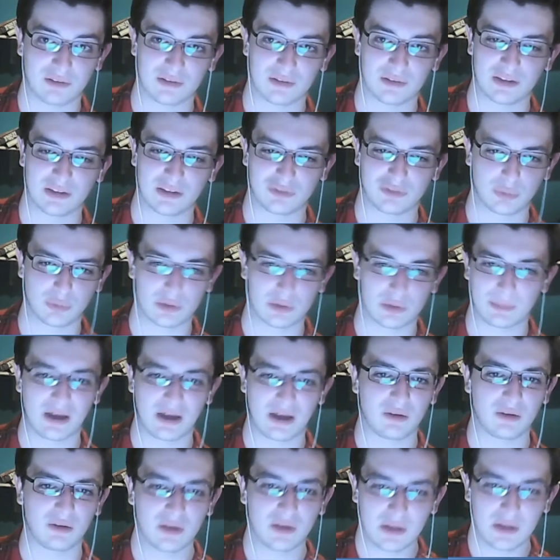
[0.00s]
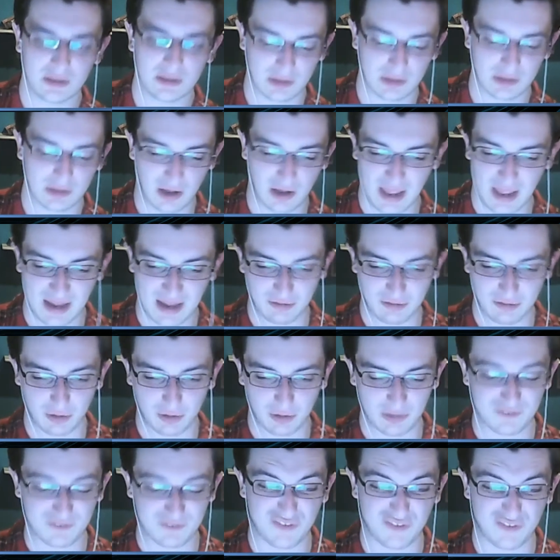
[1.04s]
It's all about
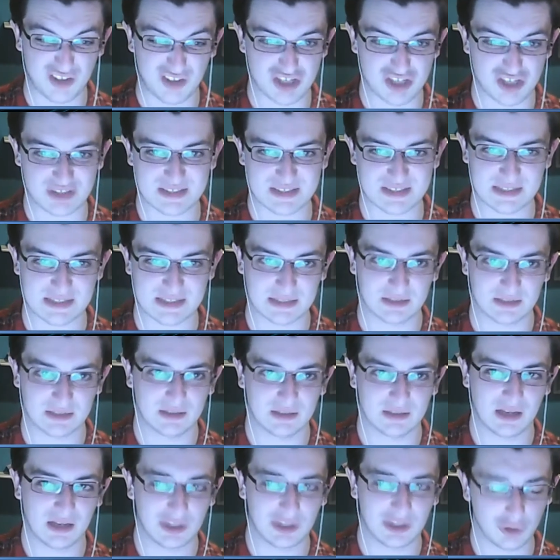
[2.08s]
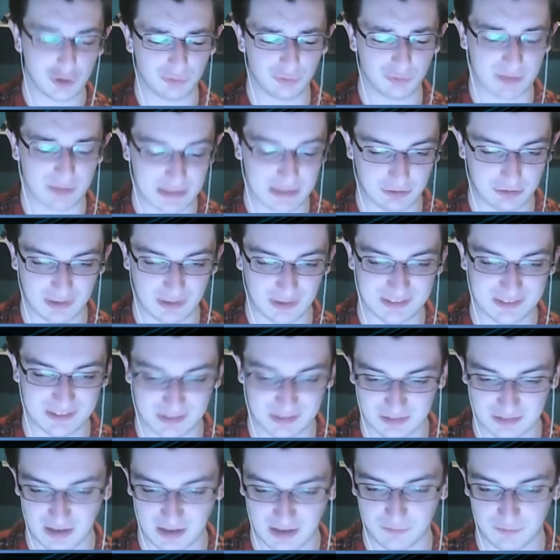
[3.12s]
aero efficiency and not really
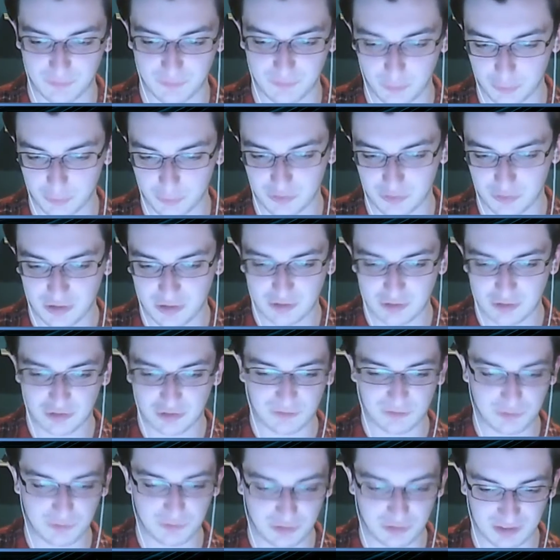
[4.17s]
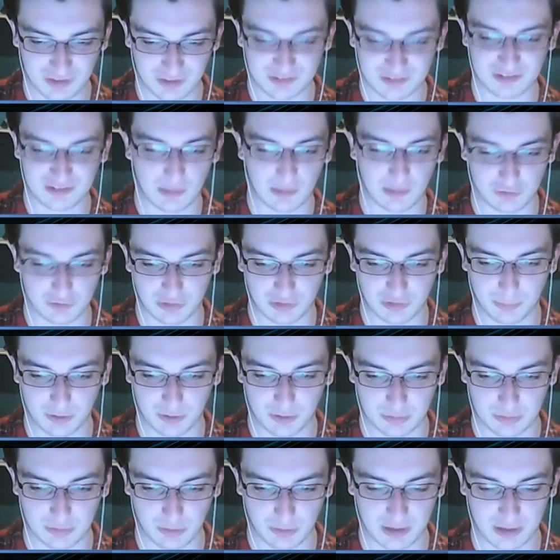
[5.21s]
creating downforce. So if you start to damage the
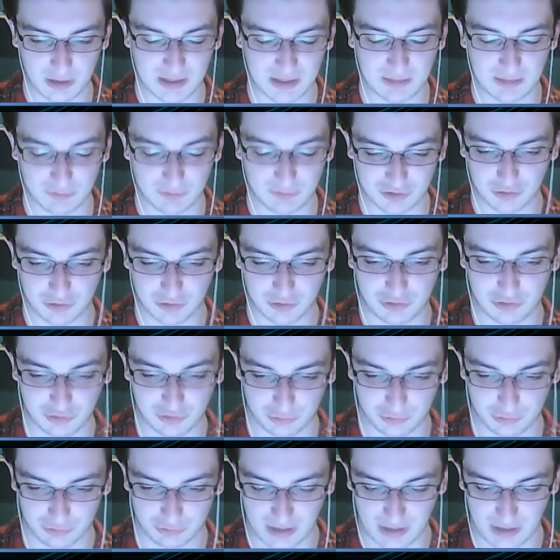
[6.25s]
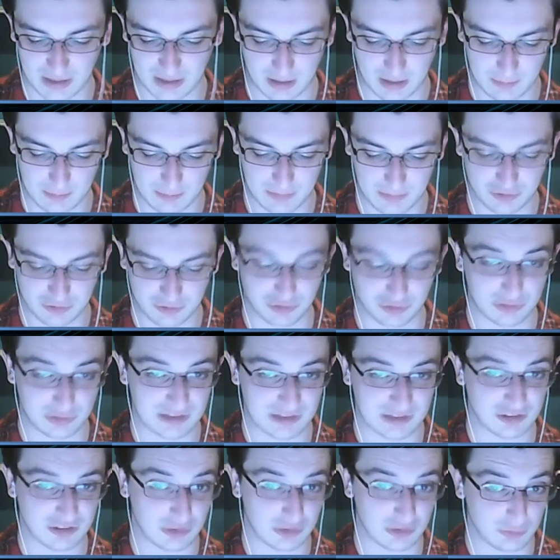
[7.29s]
bodywork, it reduces your drag. It means you
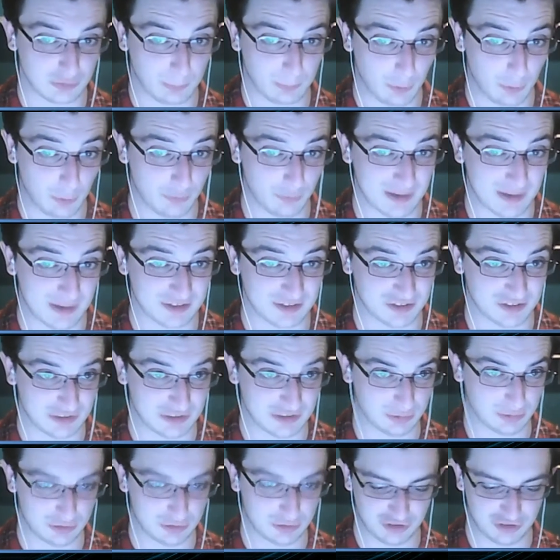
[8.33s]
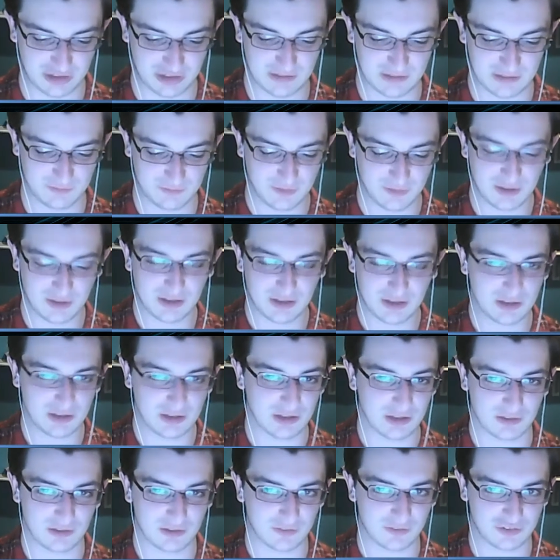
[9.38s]
need to use more energy to achieve
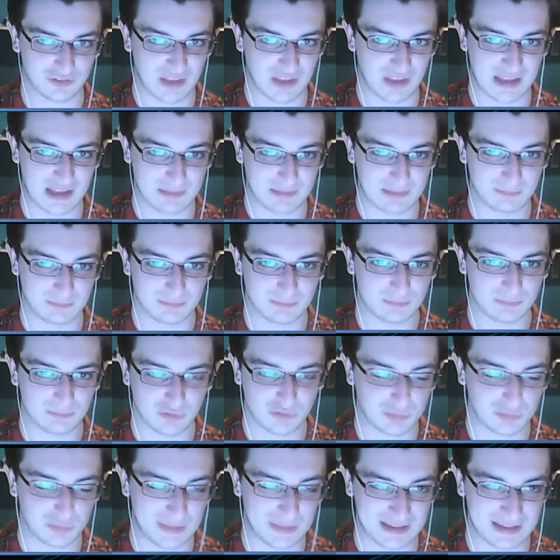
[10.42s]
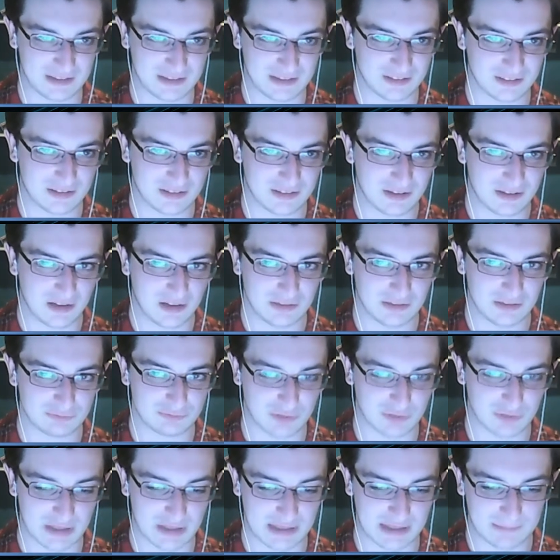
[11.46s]
the same speed,
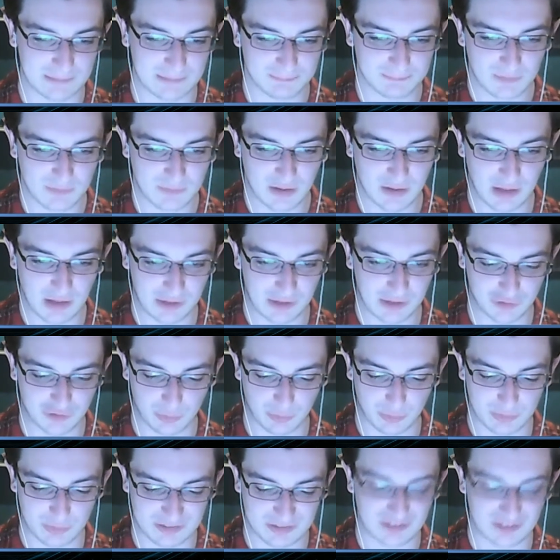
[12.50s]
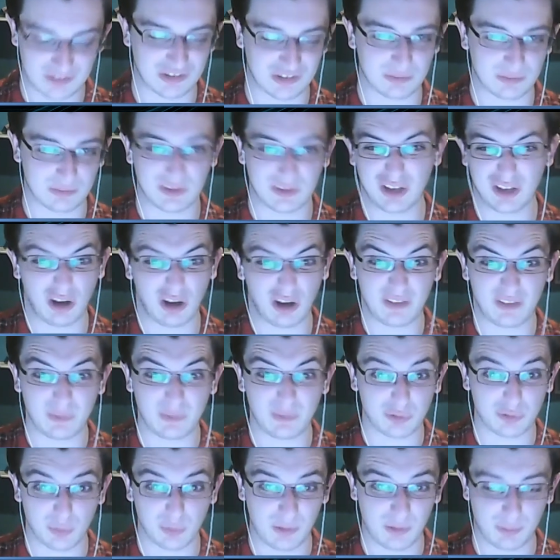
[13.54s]
really. And so we did see that
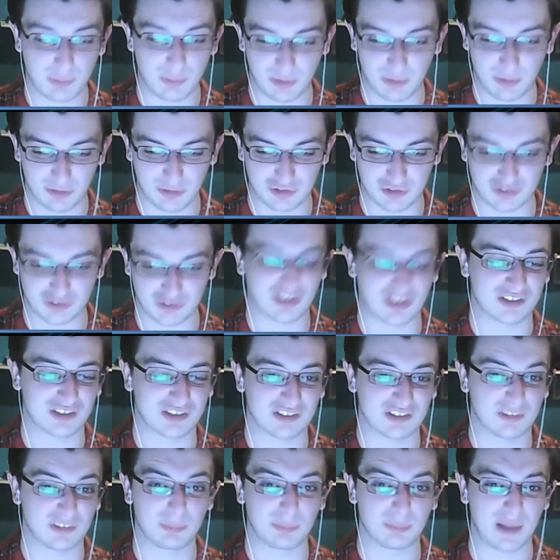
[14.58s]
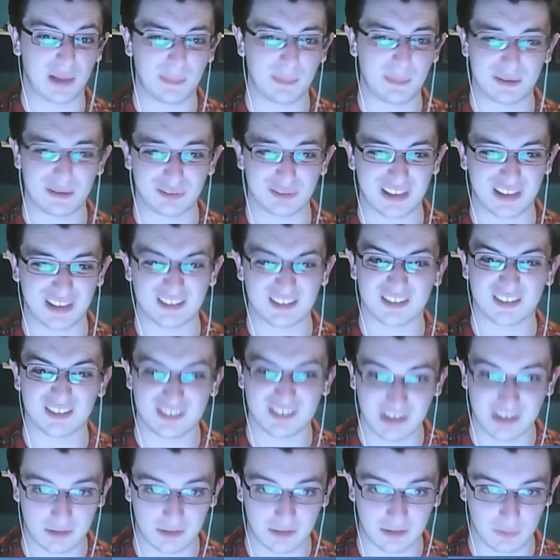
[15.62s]
there was at one point where he just started to plummet. It was down to
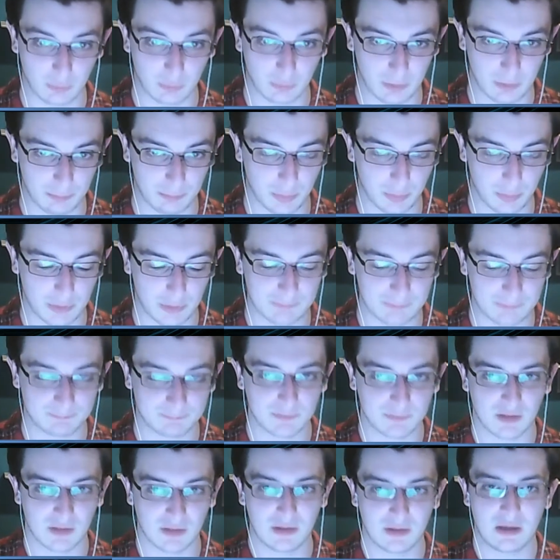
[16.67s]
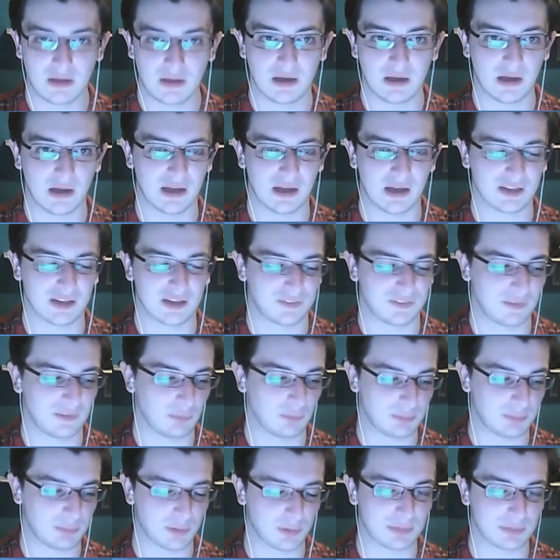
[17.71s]
sixth at one point. And I
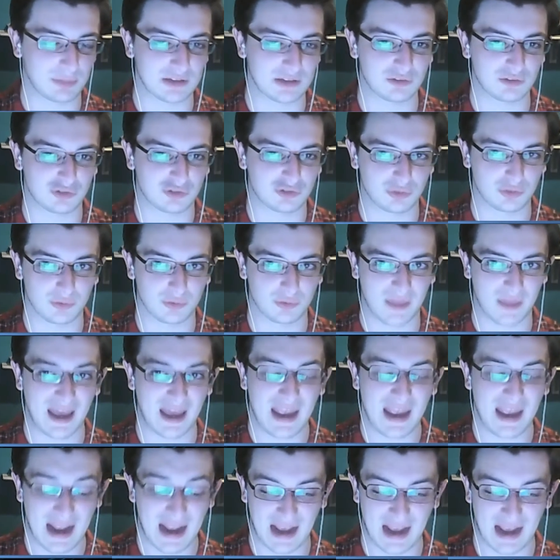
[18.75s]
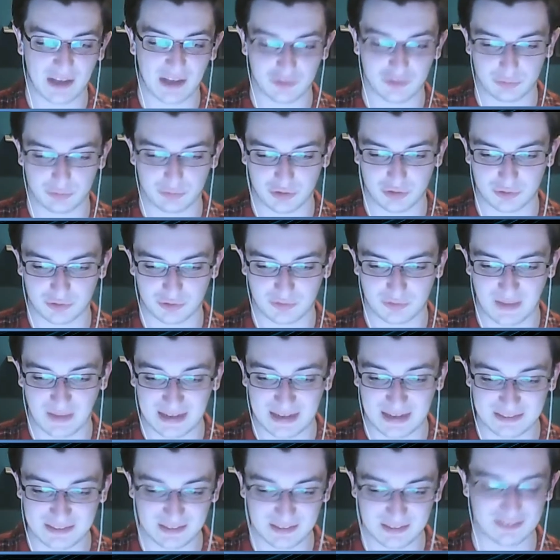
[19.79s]
think we probably saw that as a result of
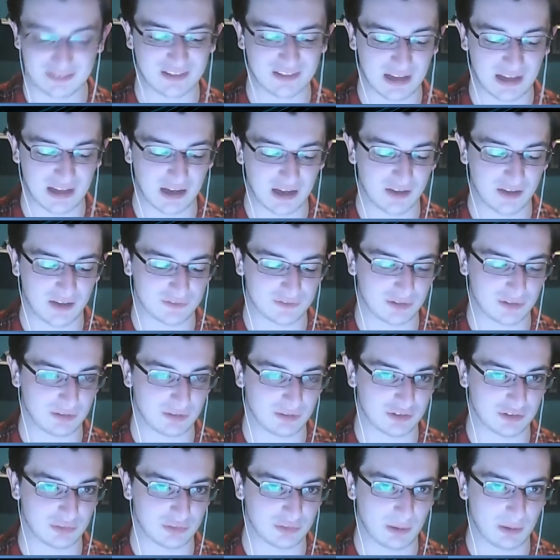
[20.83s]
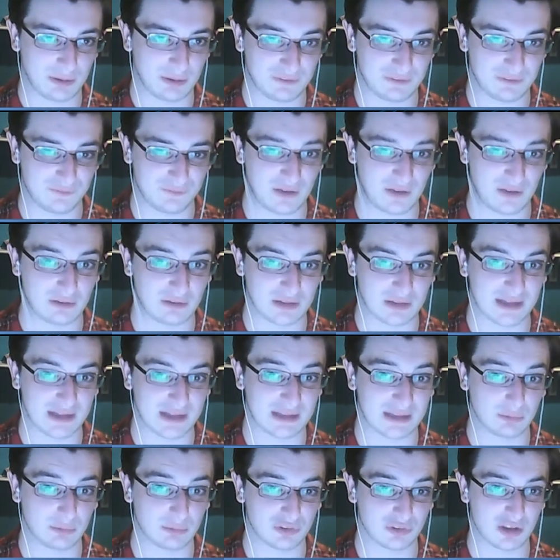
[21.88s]
that. He did say after the race as well, he felt
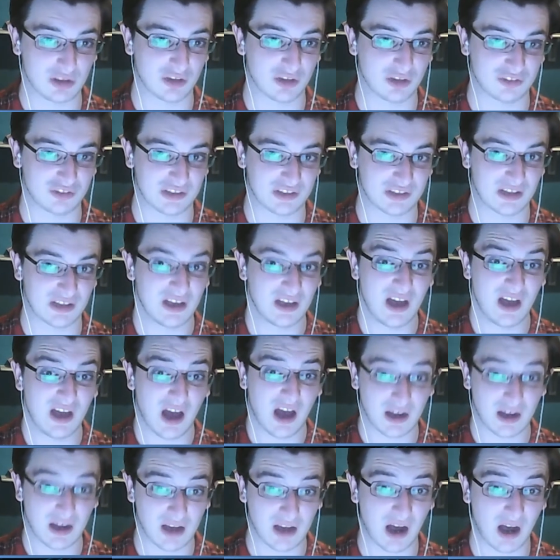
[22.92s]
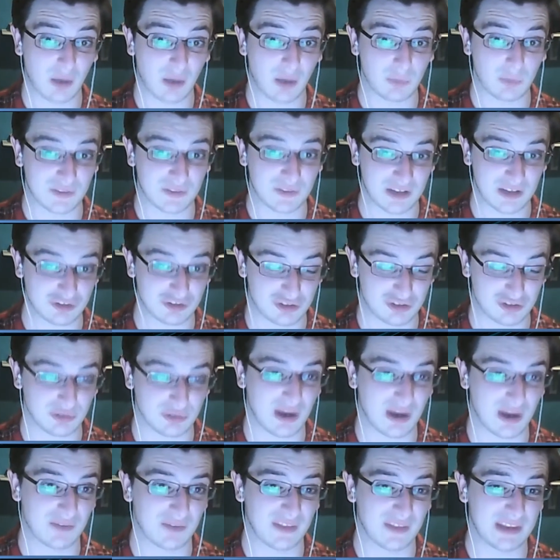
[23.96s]
like he was nursing a car with an
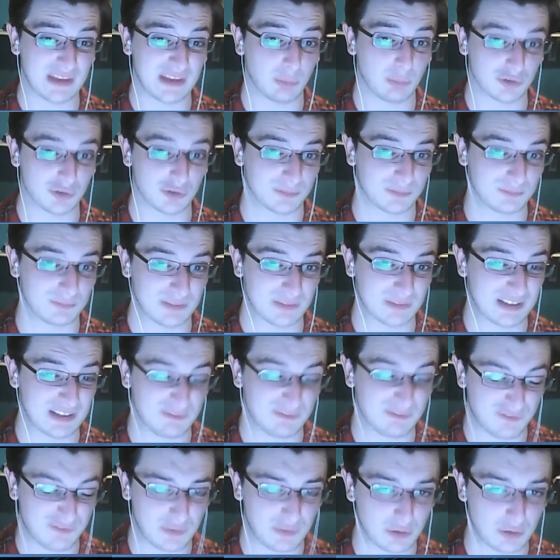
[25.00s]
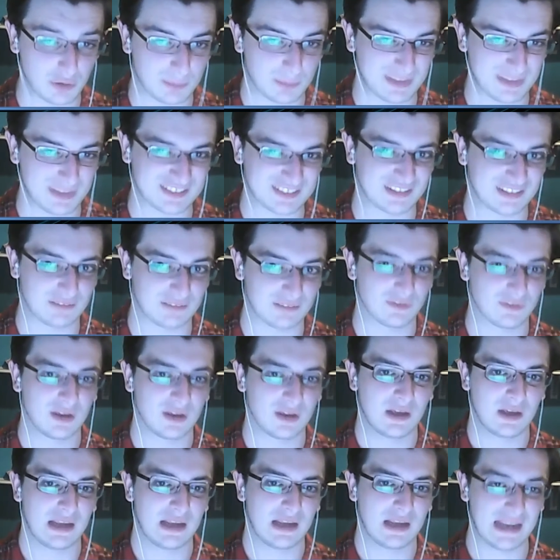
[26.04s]
issue, and that he didn't feel competitive
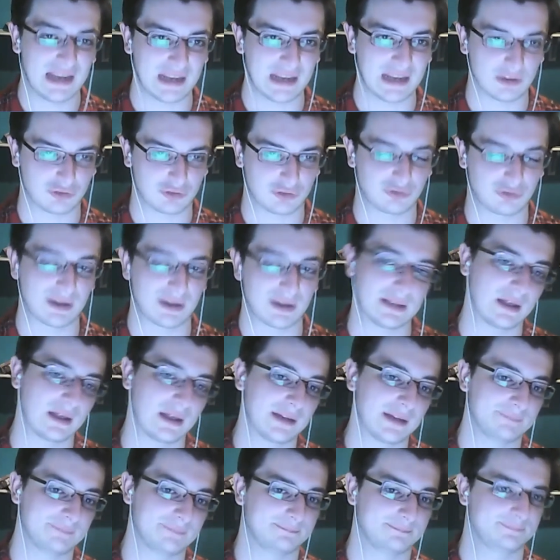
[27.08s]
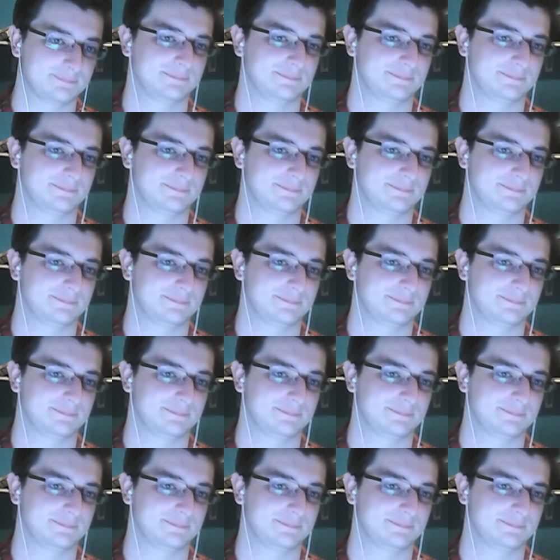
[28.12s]
in a straight line.